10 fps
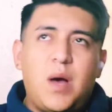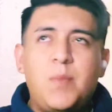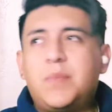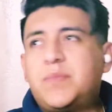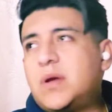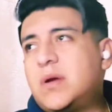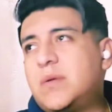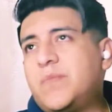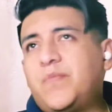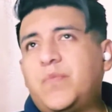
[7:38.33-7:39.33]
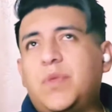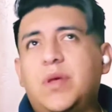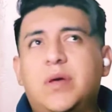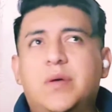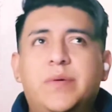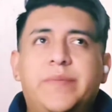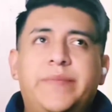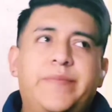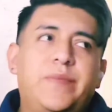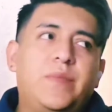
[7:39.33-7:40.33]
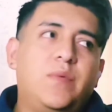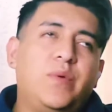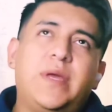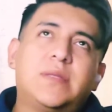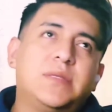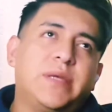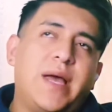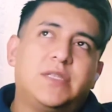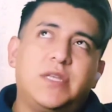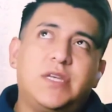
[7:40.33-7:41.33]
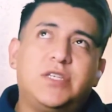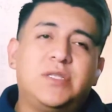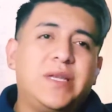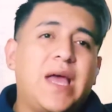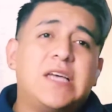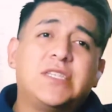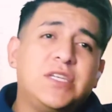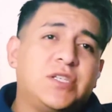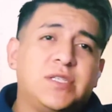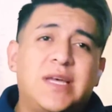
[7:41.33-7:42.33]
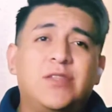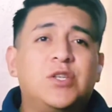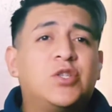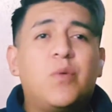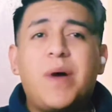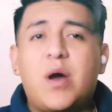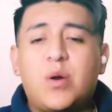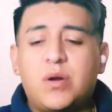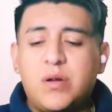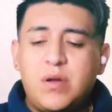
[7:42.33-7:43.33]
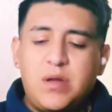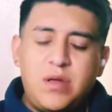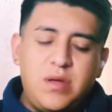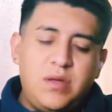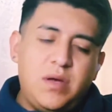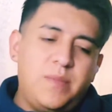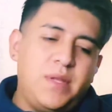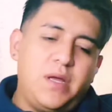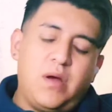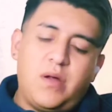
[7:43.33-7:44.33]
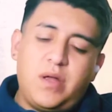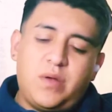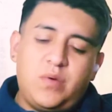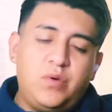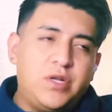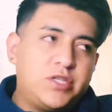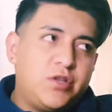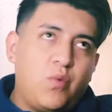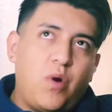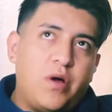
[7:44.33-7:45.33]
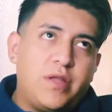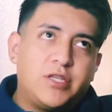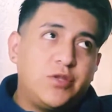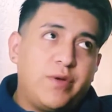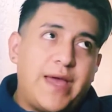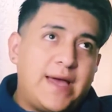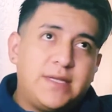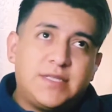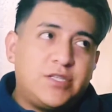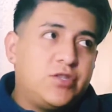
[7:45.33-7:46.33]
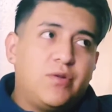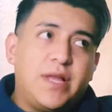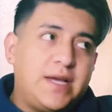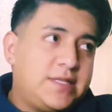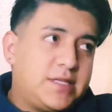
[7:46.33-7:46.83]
up there. We get to the gas station. The gas station's out. There's no power. I'm like, all right, cool. There's no water. There's no gas. There's no light.